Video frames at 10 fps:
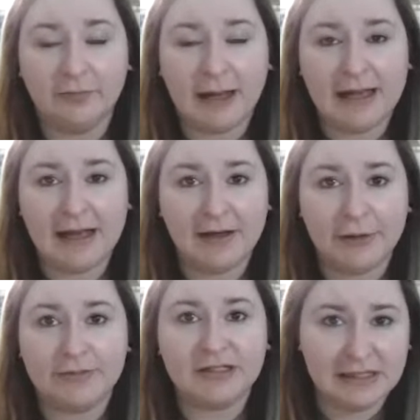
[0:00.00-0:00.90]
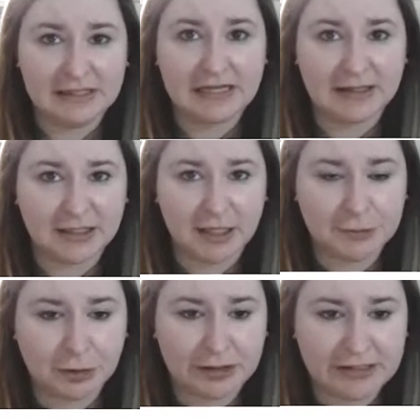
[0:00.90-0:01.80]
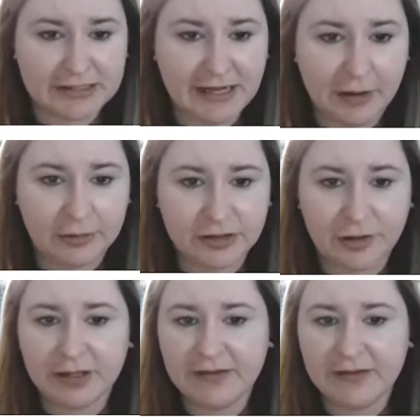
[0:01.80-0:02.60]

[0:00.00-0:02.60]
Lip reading: of my items, it's on some sort of discount.